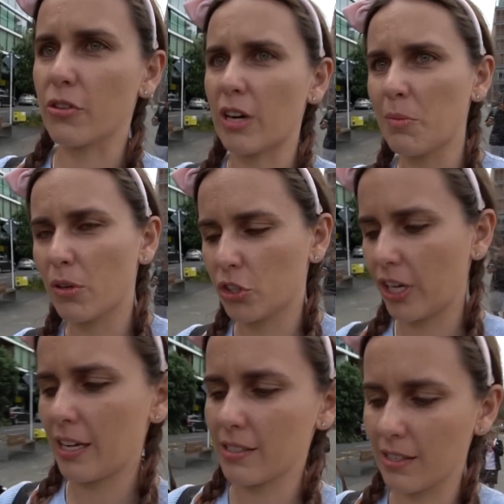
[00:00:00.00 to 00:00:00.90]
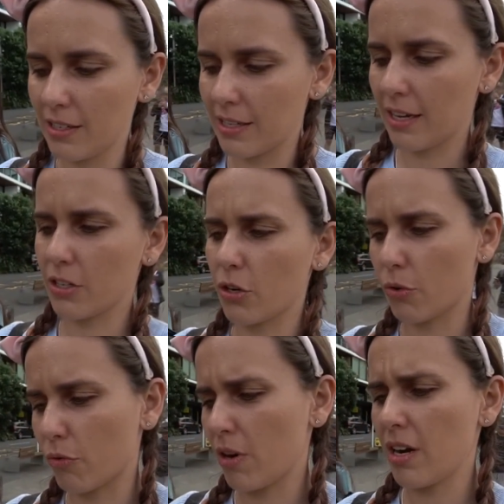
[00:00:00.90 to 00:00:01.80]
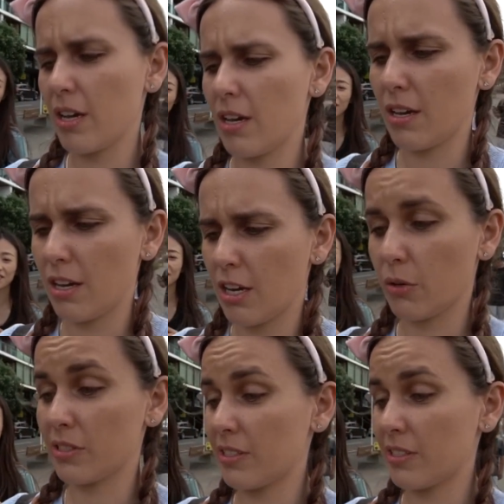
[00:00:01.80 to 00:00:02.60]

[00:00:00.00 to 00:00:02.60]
three more chances at crying or